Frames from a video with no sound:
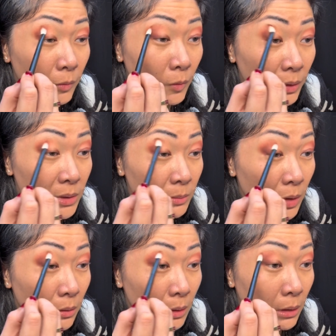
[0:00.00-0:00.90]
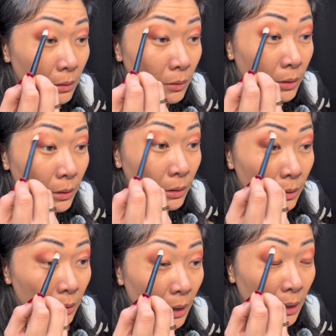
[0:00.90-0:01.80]
with some coconut oil.
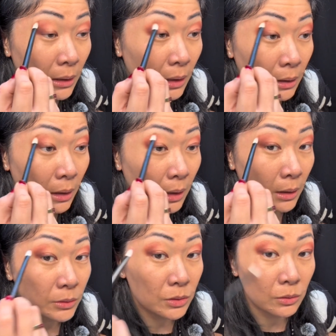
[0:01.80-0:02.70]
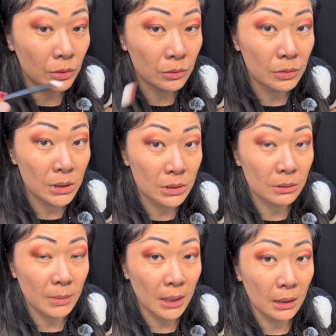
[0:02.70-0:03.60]
And then I also use it to
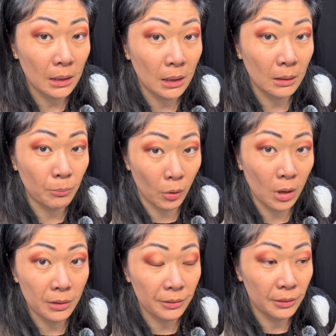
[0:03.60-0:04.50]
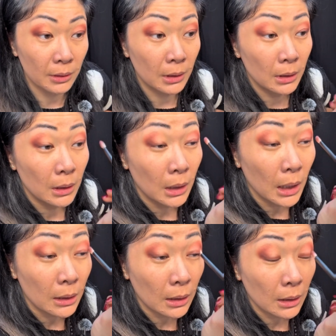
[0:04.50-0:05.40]
make broth.
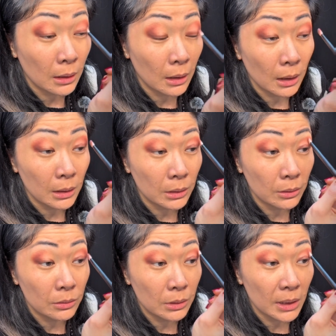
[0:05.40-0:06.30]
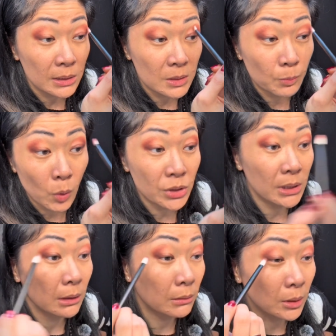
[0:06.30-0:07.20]
And then I portion
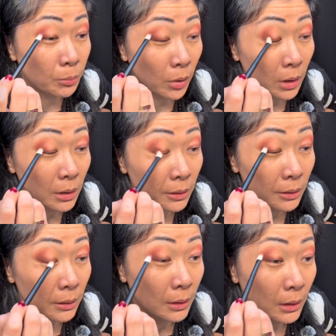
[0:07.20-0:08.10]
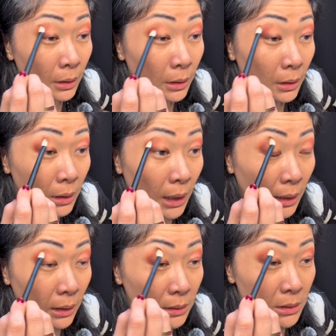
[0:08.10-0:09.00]
out the broth
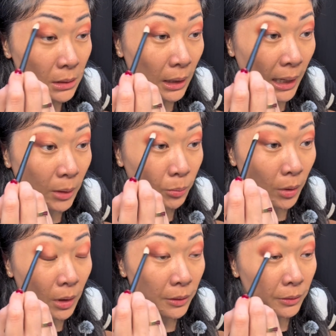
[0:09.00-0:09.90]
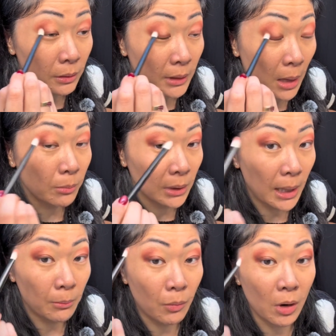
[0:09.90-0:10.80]
and add that
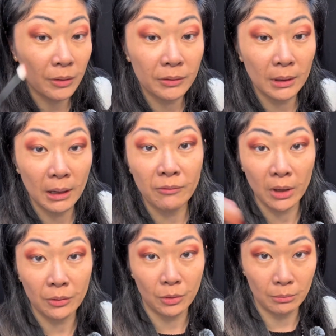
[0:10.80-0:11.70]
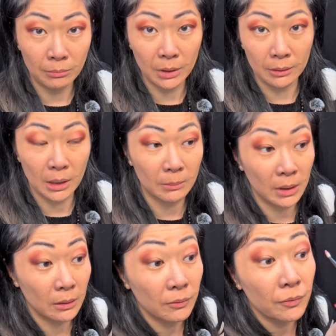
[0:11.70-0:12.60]
lamb broth to every other meal that I make
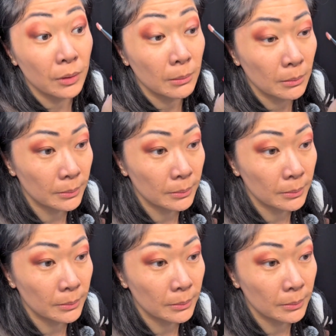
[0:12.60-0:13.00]
for them.